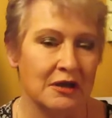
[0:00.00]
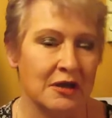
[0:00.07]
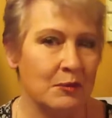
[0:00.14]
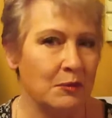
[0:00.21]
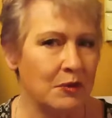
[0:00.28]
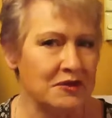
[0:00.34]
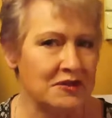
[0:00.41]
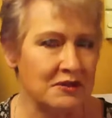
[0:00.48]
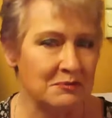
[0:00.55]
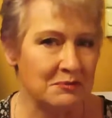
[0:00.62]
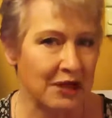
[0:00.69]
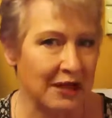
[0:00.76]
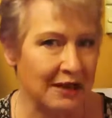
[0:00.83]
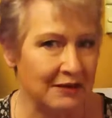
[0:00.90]
It
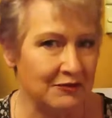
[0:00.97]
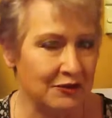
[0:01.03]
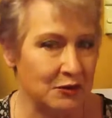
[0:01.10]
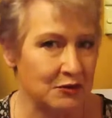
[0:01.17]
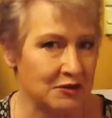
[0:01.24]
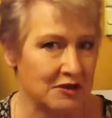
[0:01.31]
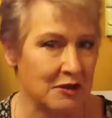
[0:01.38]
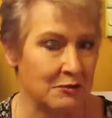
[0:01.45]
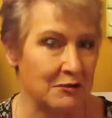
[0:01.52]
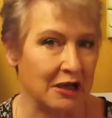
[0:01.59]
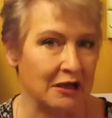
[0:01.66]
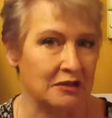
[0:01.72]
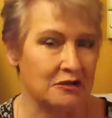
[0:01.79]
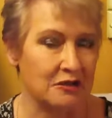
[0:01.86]
wasn't painful so
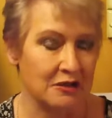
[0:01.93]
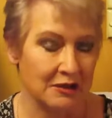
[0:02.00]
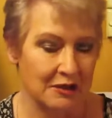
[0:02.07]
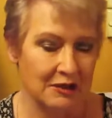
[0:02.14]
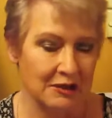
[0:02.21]
much,